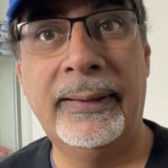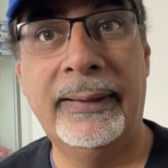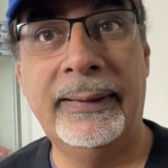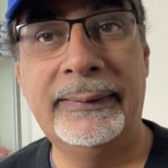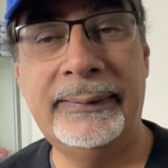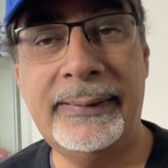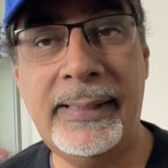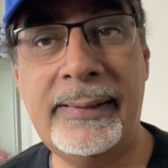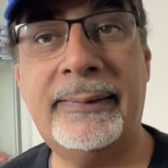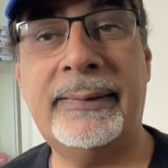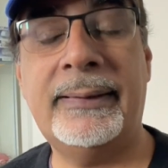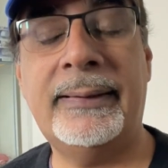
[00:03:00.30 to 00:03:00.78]

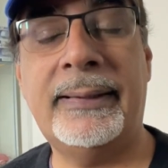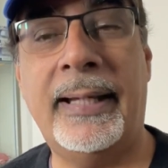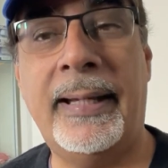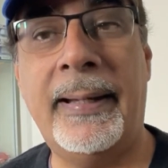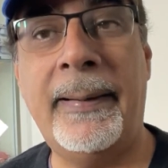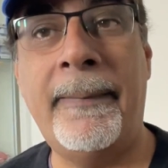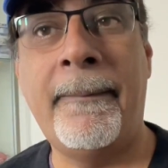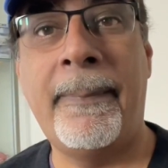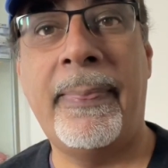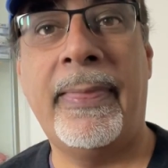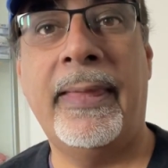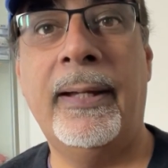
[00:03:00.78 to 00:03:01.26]

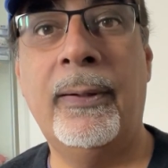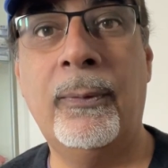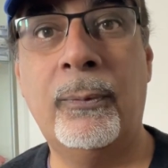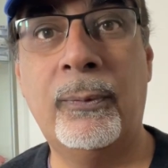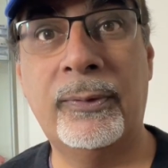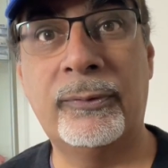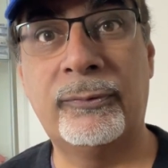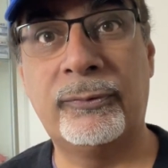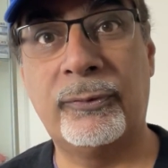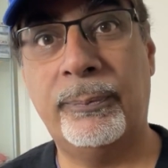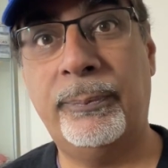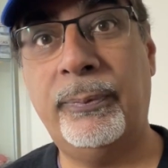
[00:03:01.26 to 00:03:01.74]
Yesterday, it
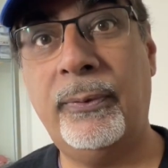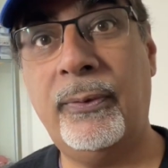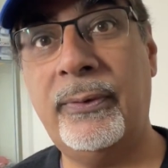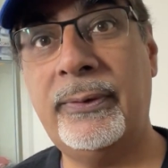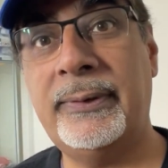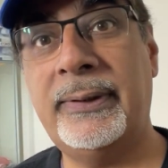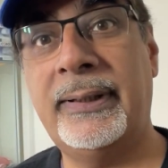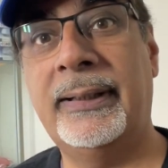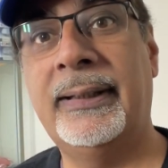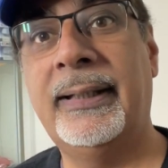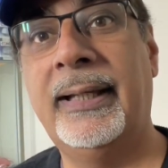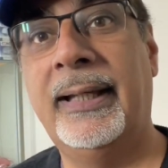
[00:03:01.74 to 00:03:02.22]
was
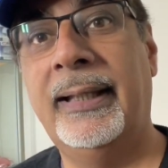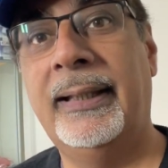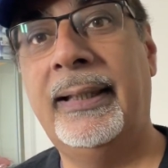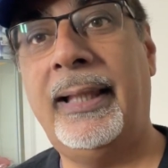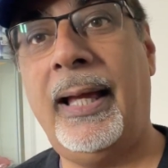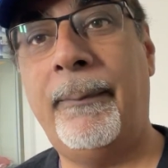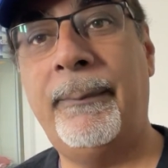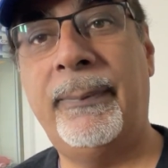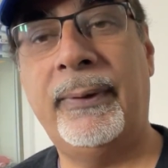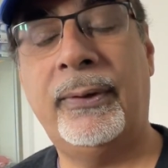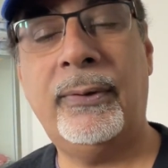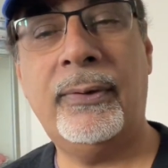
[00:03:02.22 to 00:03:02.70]
reported
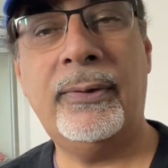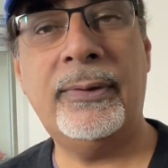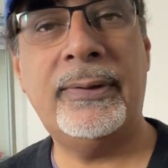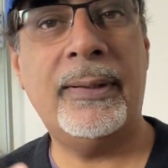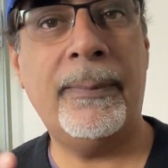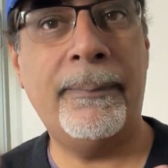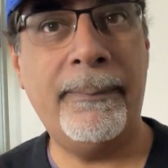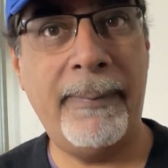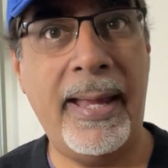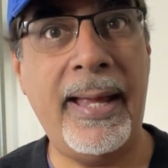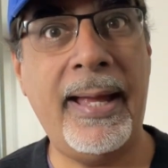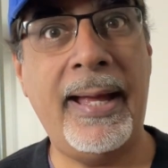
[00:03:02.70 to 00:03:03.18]
that because
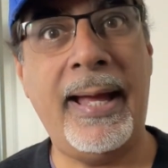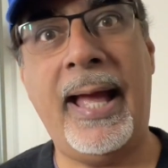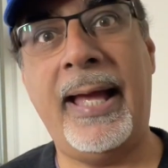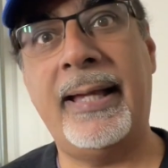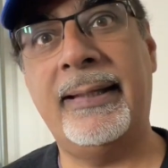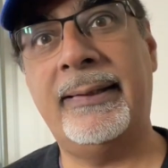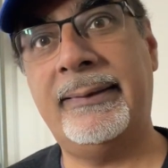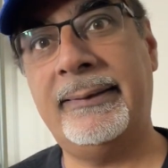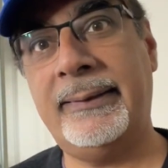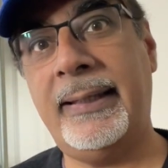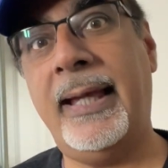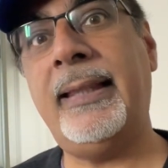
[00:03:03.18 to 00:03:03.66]
the mayor
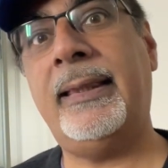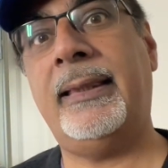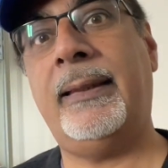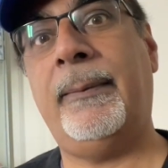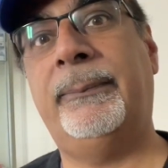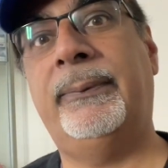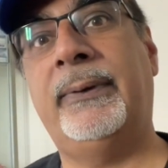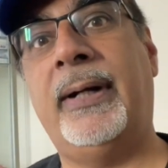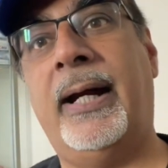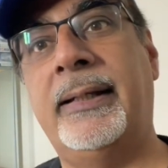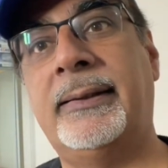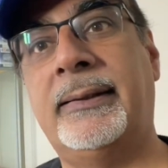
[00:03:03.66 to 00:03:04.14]
has set the
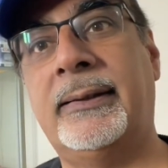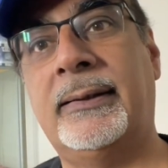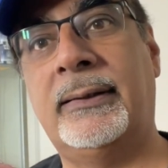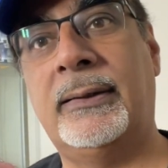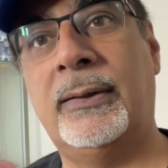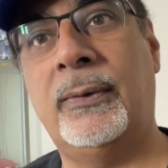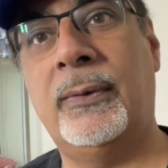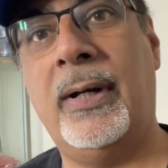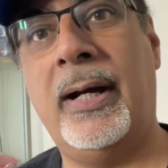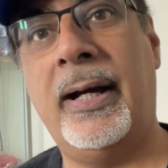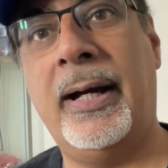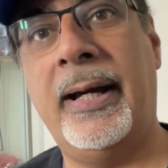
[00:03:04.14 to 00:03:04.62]
prices
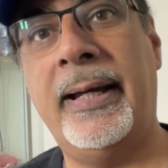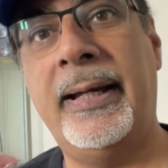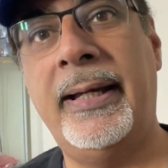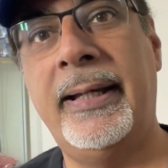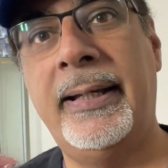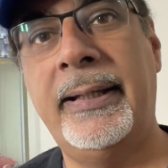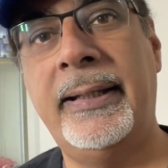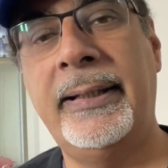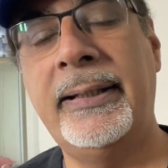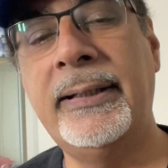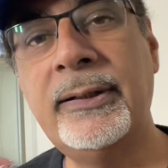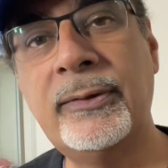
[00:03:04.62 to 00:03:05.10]
so high,
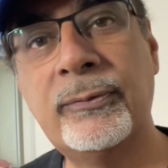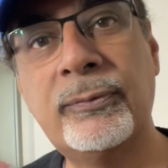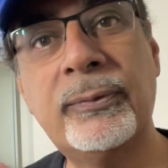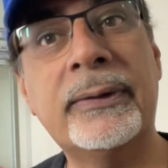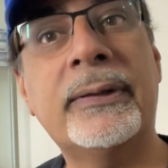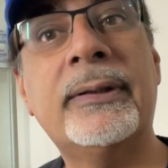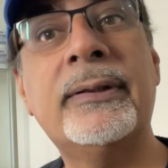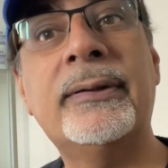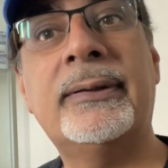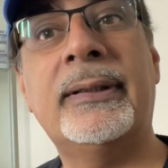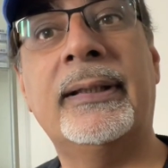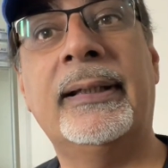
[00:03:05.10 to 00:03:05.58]
he's
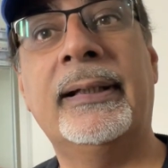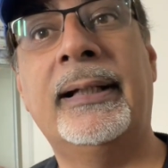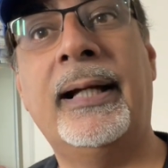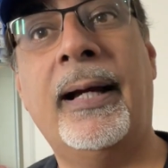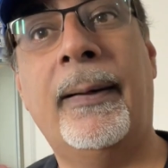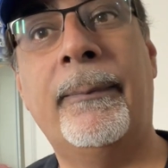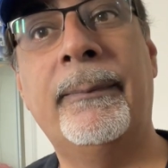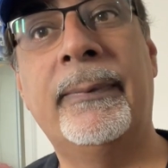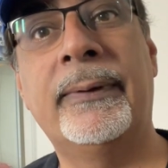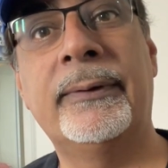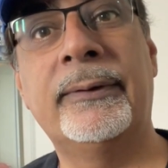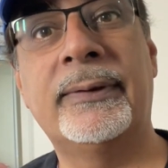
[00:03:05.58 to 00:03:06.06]
written to the
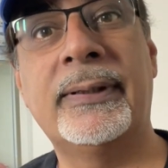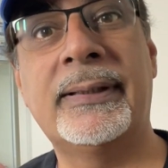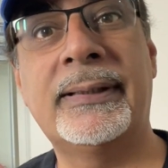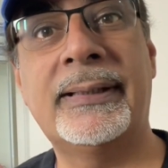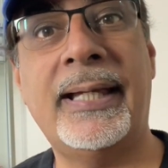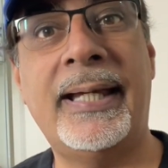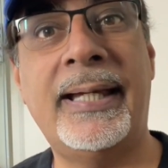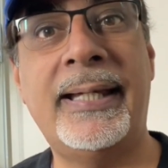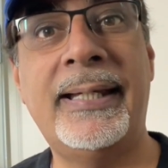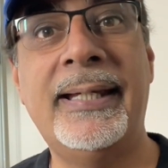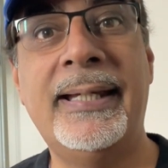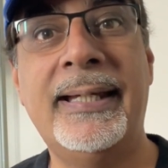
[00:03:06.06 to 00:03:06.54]
government to
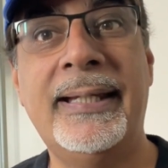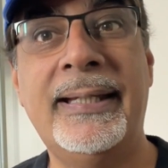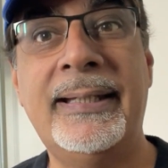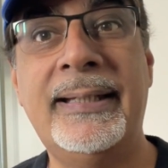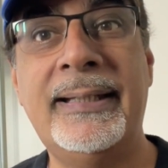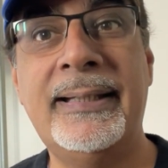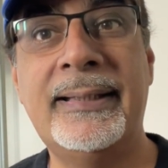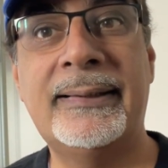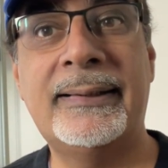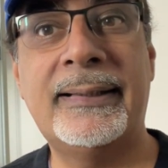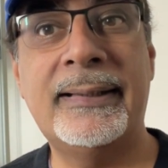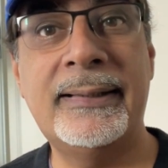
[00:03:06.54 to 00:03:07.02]
say
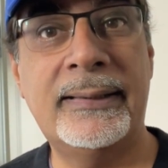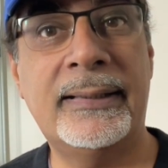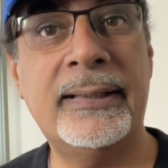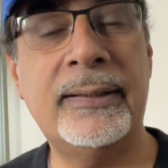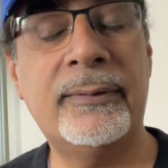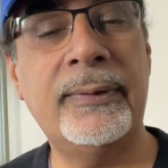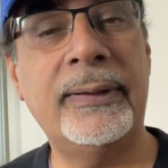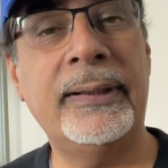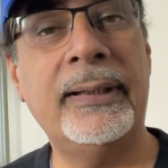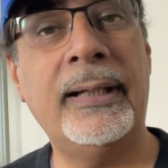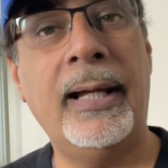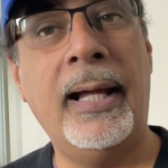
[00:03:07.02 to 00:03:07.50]
he is
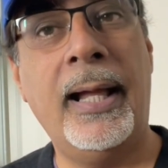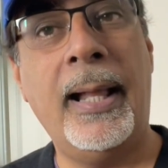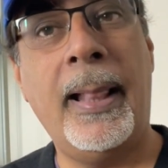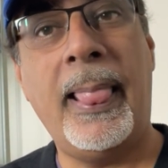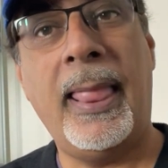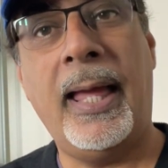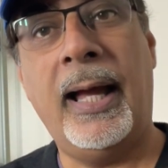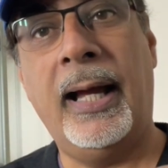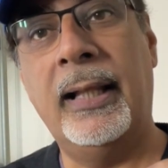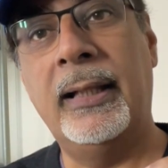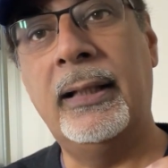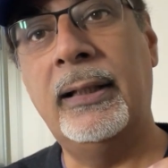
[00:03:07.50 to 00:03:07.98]
considering
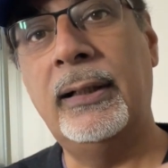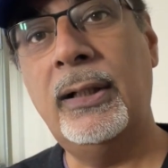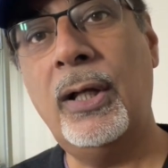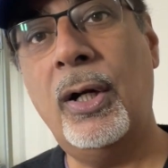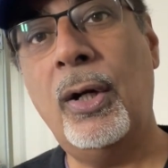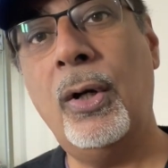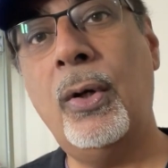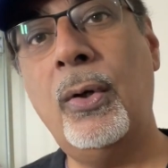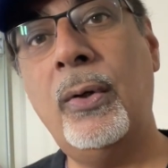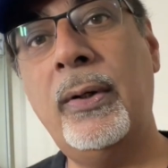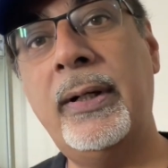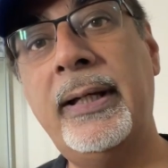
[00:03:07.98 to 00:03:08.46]
a
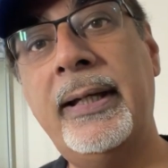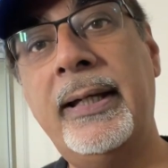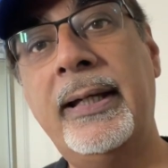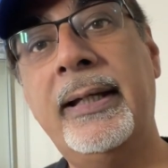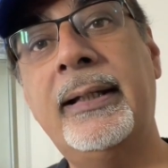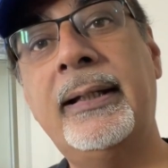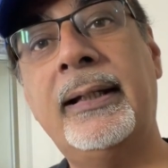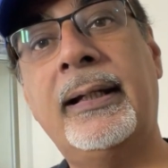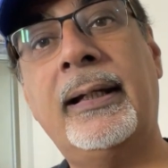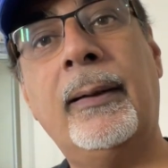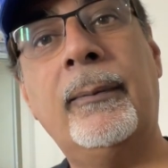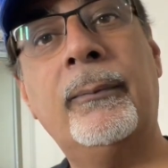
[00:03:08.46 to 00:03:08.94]

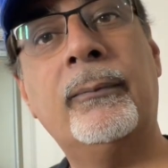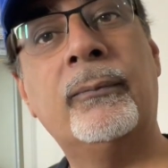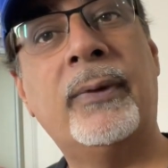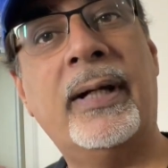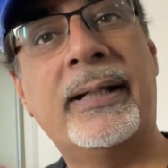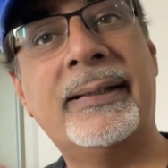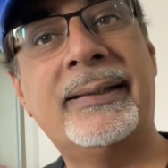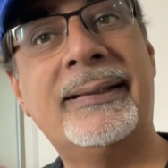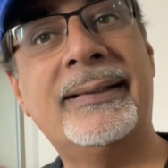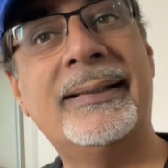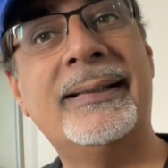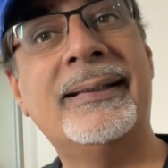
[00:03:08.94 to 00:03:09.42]
low-income
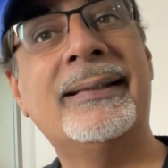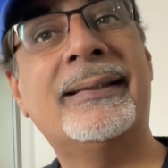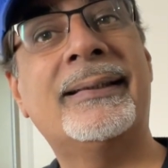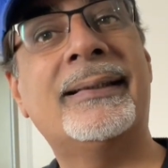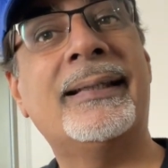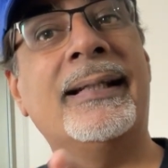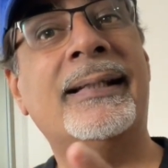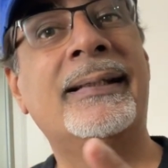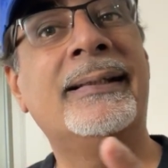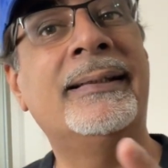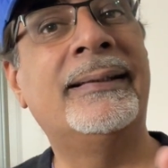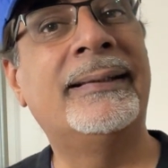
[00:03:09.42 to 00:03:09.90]

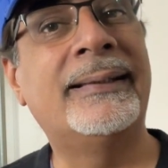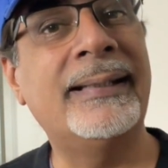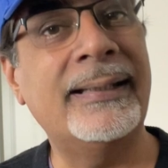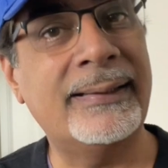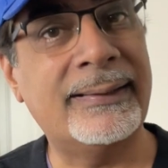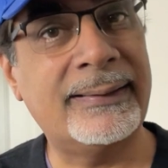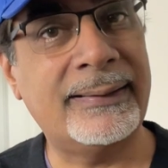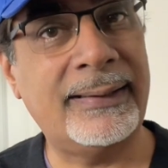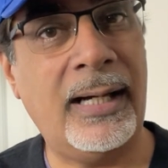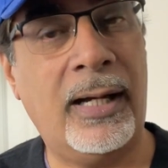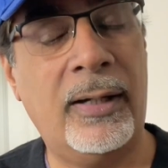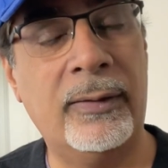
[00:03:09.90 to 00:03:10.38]
residents
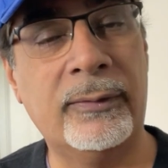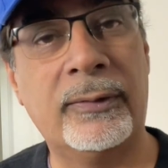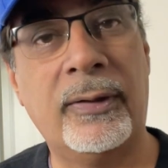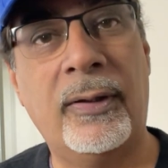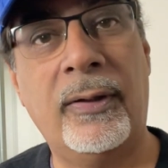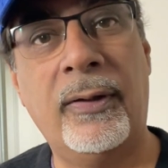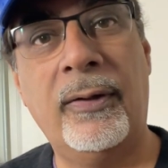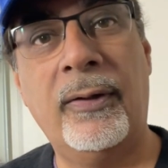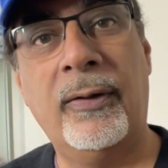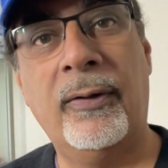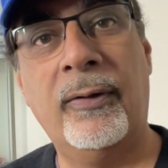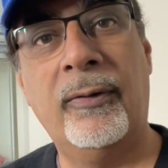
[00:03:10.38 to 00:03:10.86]
discount
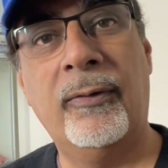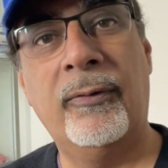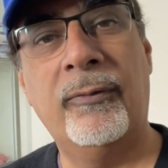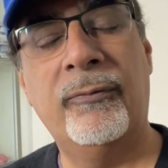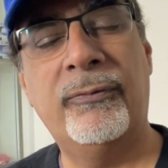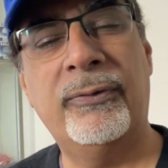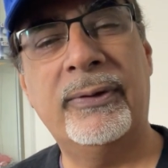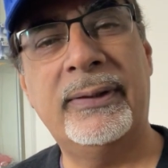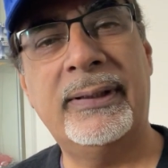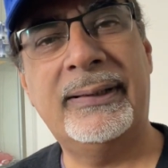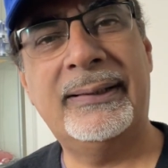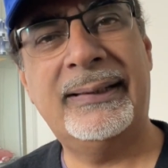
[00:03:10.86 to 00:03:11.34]

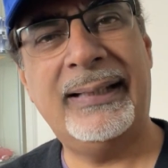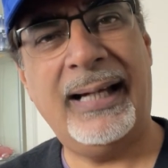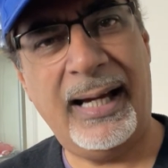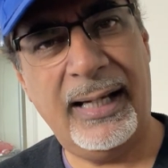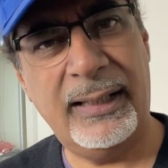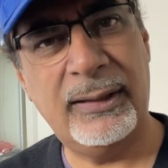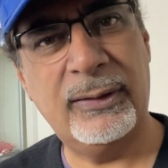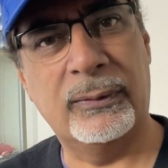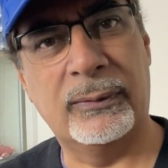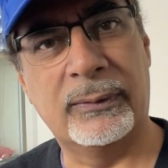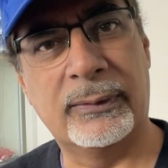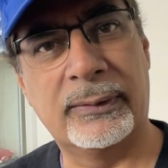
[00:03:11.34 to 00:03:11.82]
for the
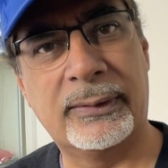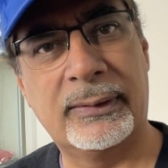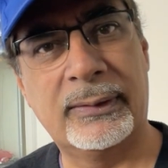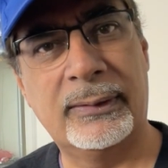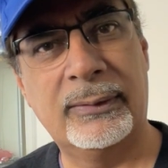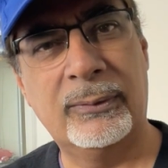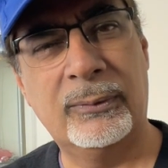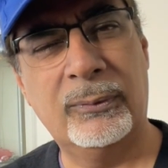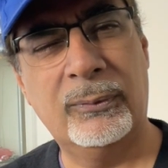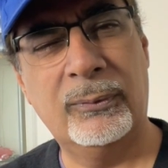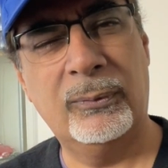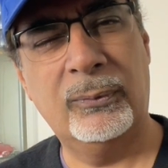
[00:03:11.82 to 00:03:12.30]
tunnels.
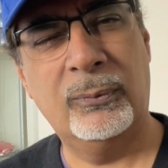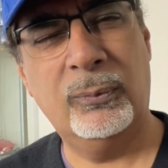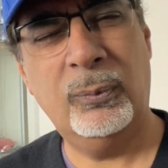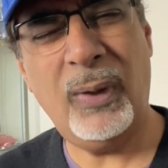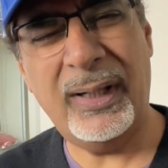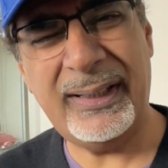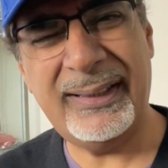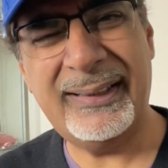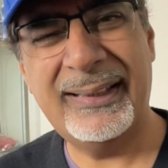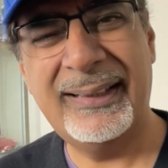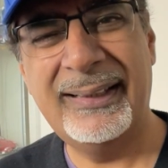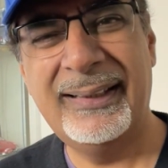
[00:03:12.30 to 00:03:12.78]

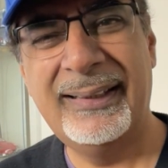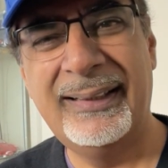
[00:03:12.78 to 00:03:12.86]
What?